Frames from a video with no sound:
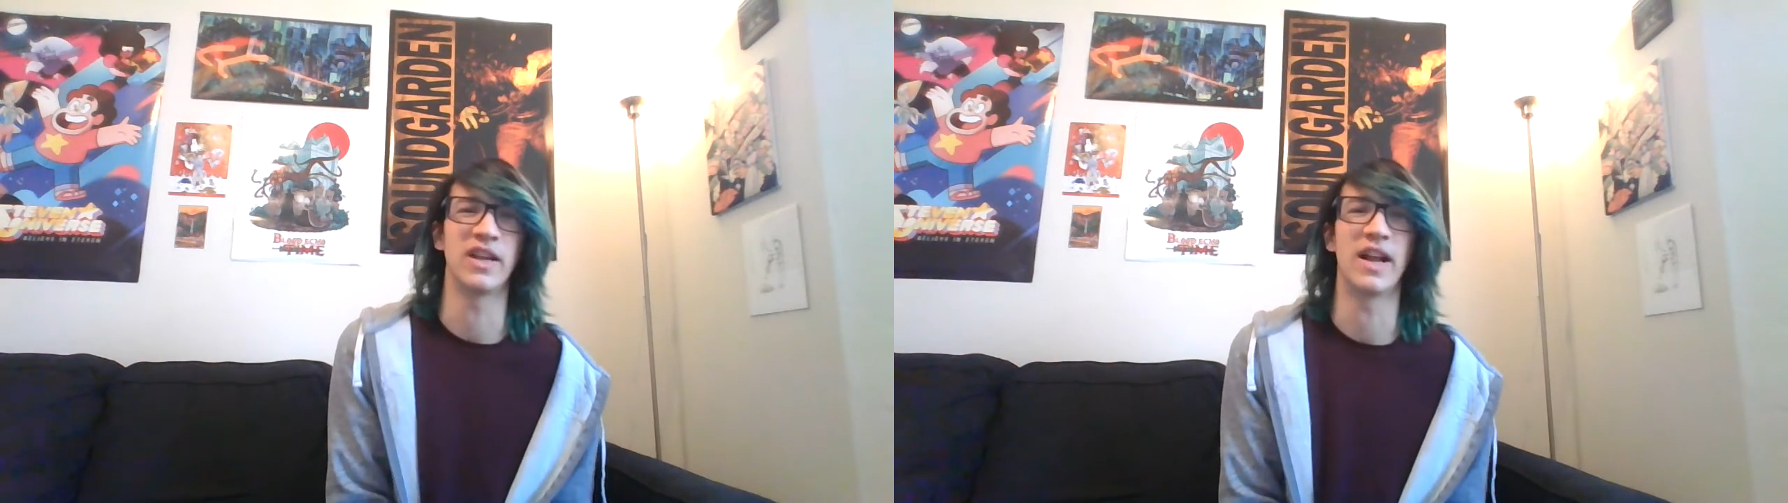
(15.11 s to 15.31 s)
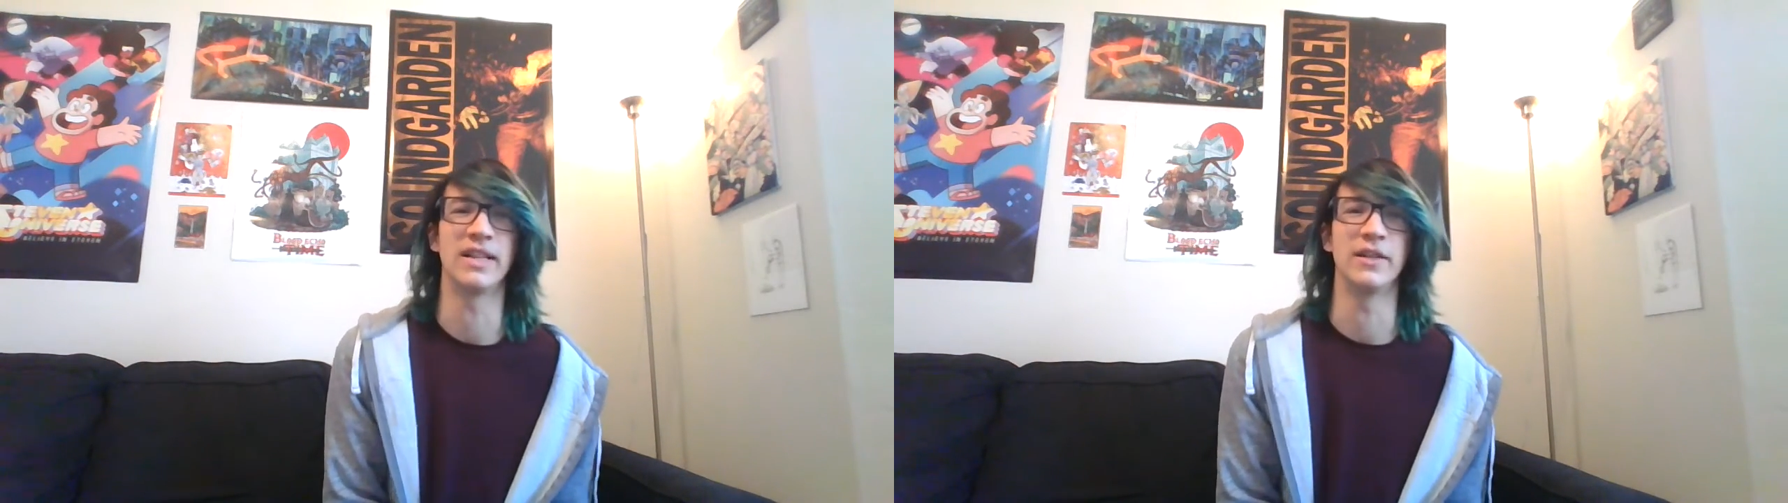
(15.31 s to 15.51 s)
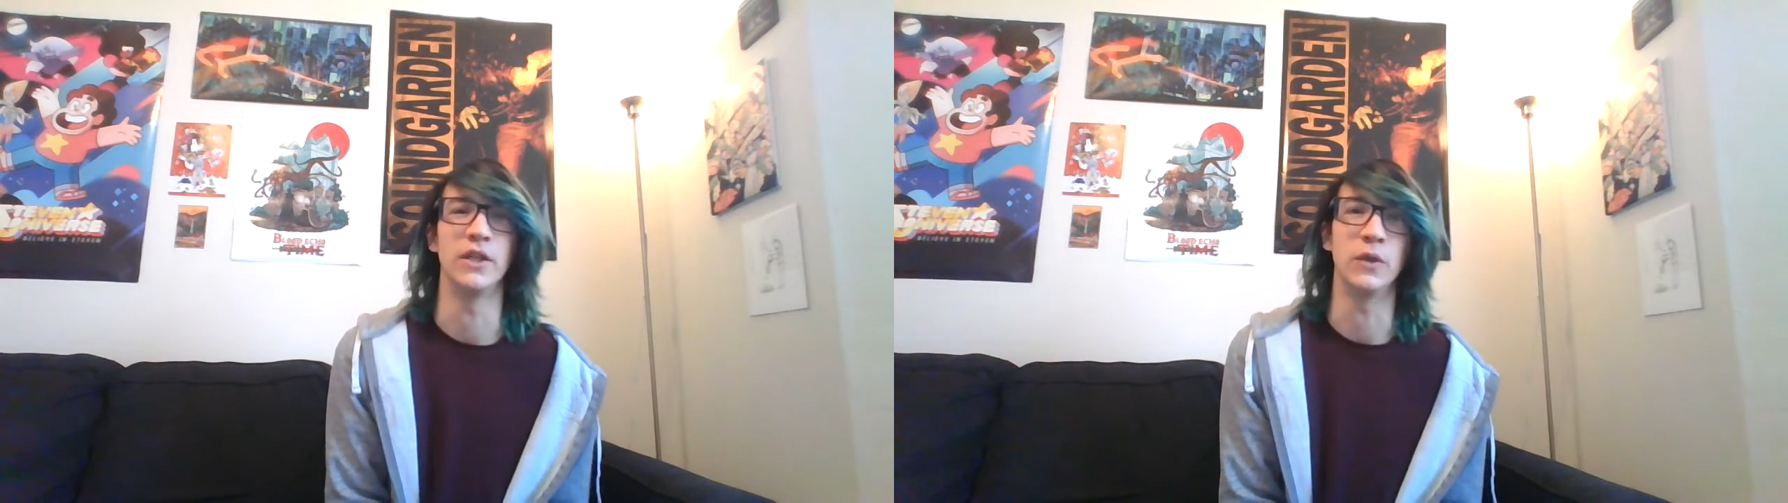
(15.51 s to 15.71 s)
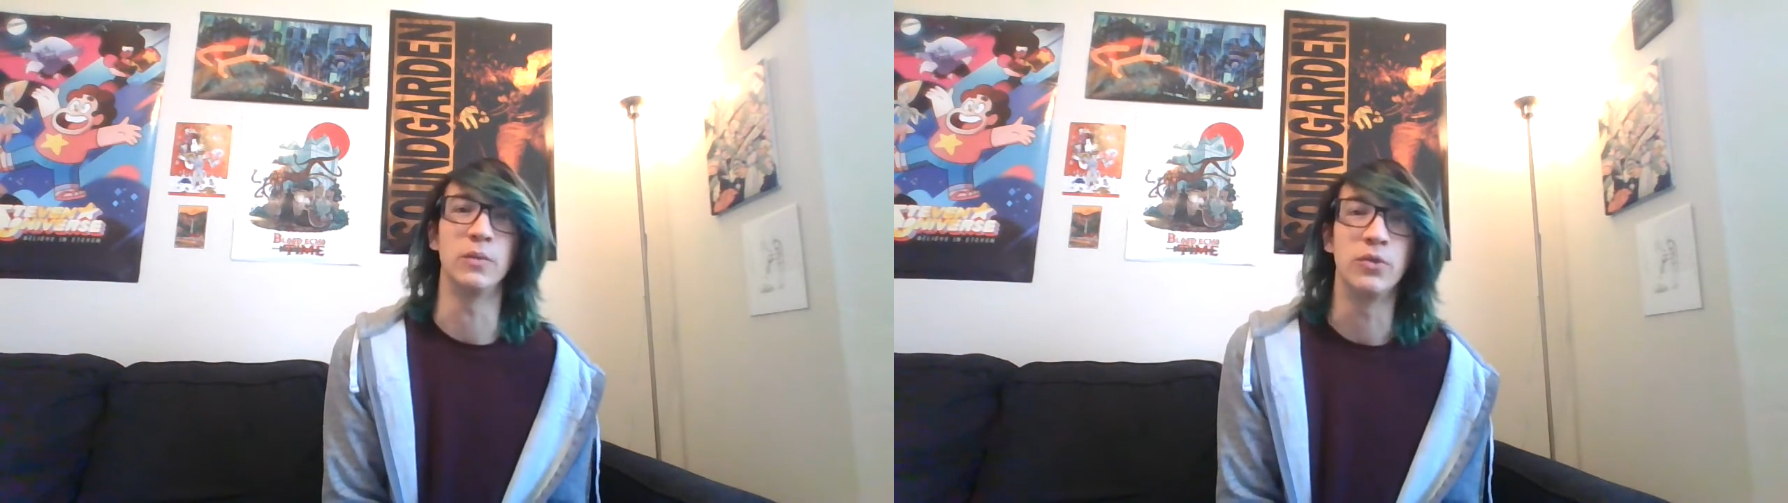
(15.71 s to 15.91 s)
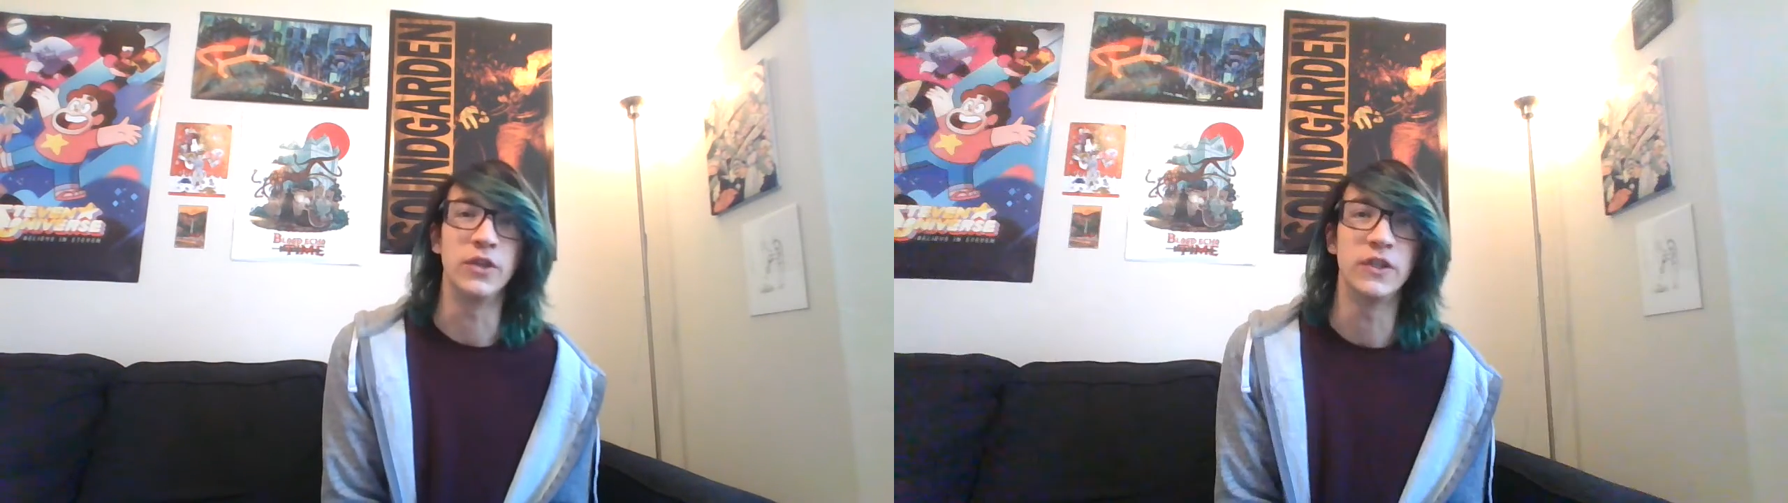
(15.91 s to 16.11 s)
gotten their due
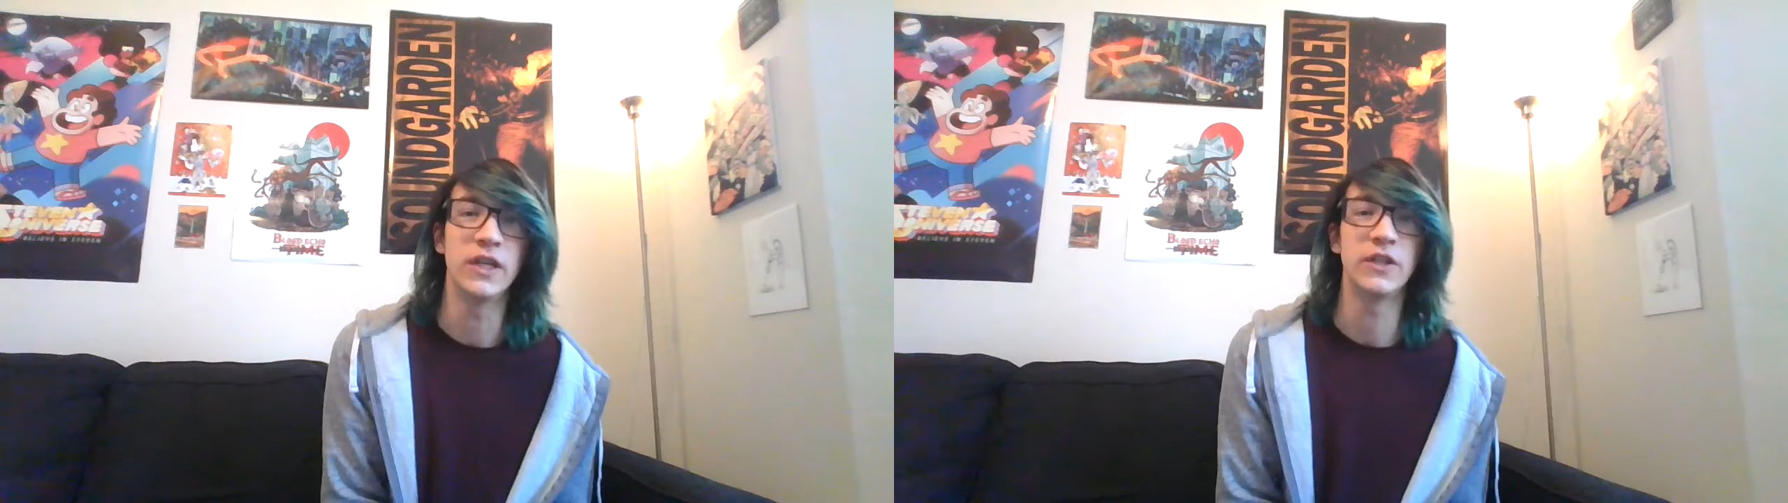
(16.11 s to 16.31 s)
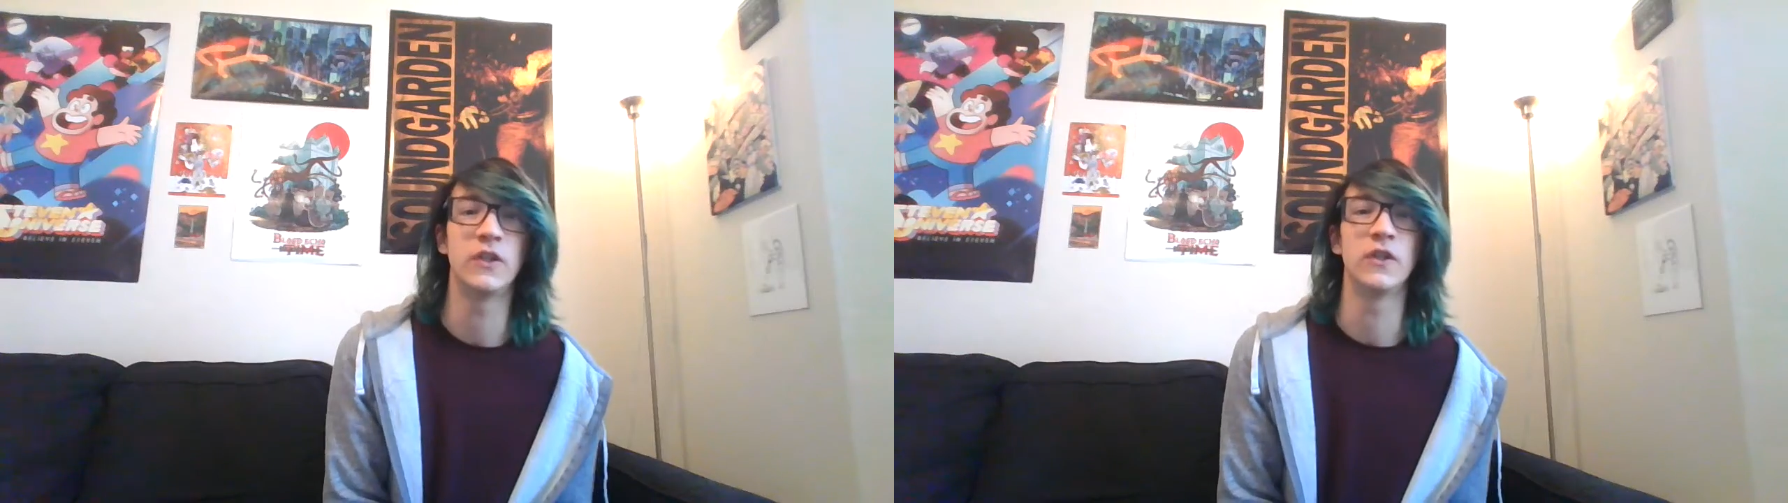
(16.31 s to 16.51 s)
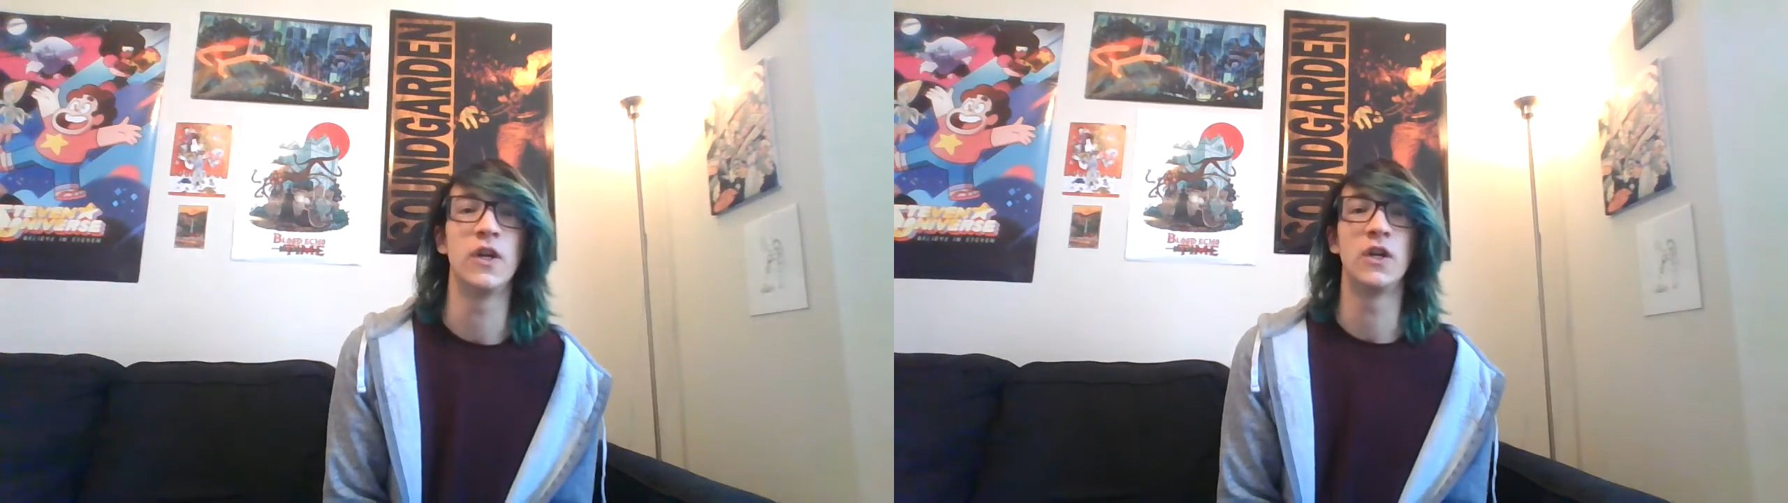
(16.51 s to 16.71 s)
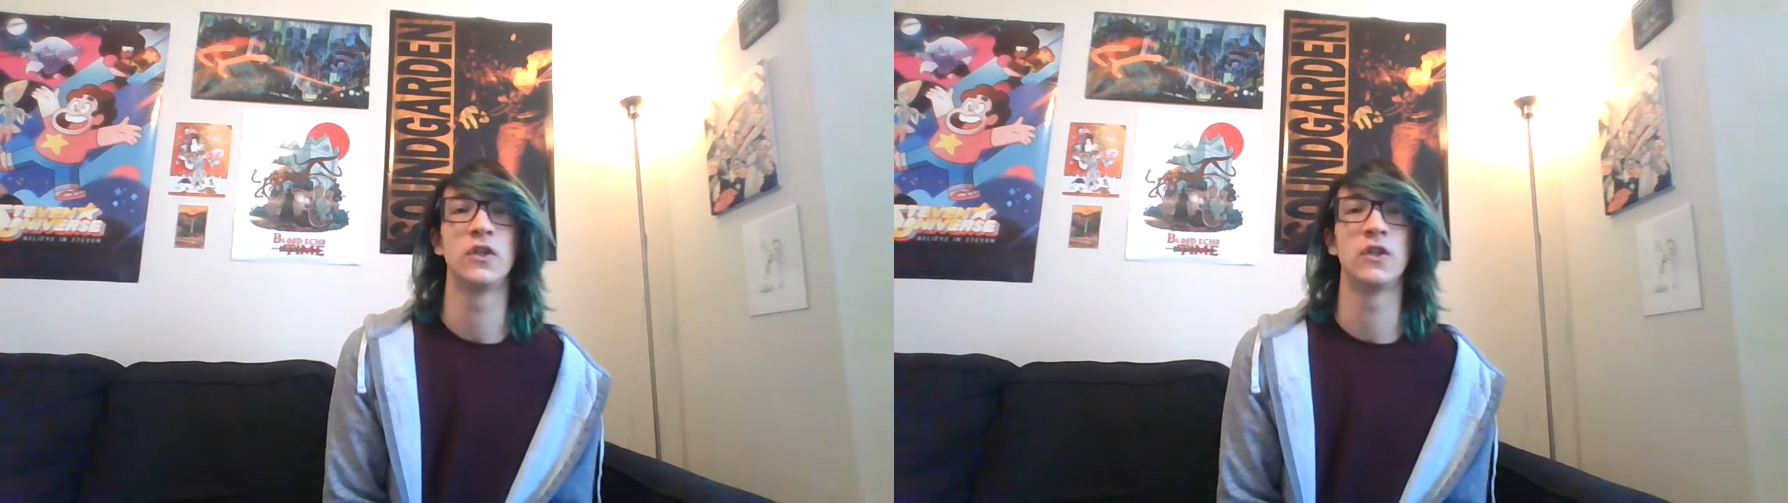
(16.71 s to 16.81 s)
appreciation,